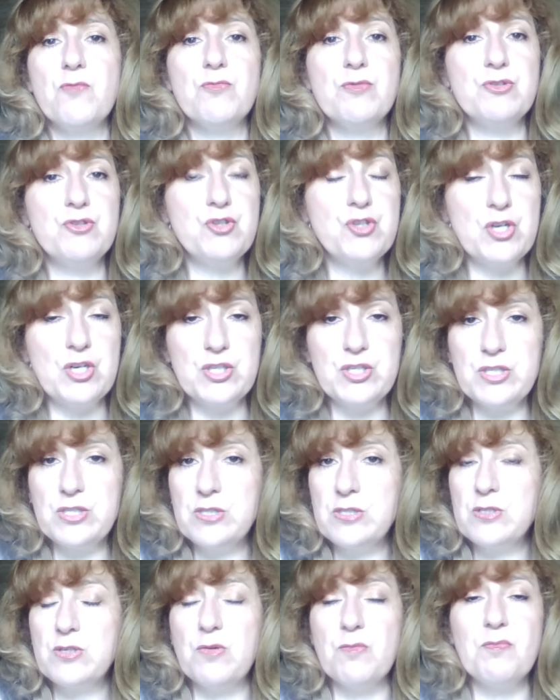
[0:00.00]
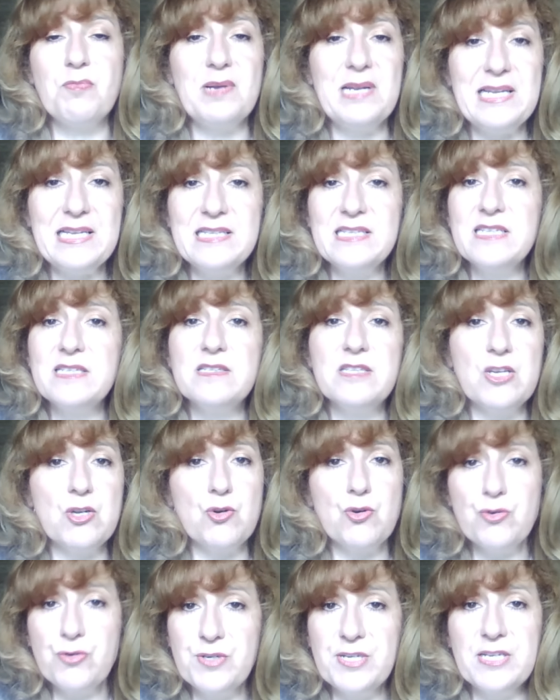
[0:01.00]
were just completely
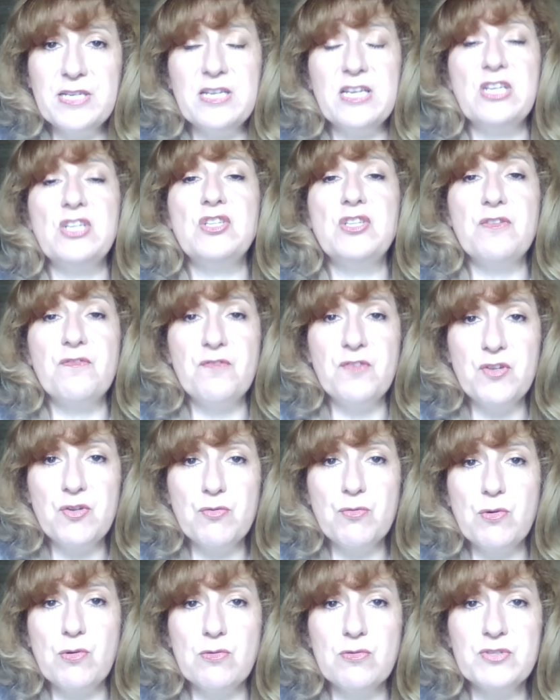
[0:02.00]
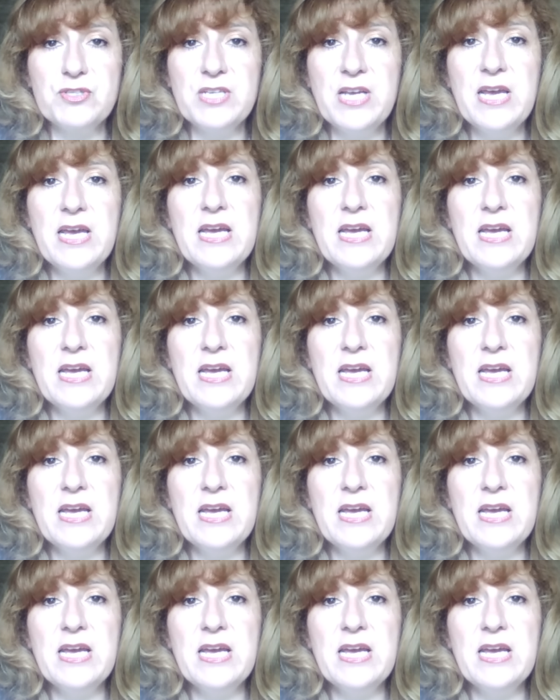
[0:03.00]
deluded individuals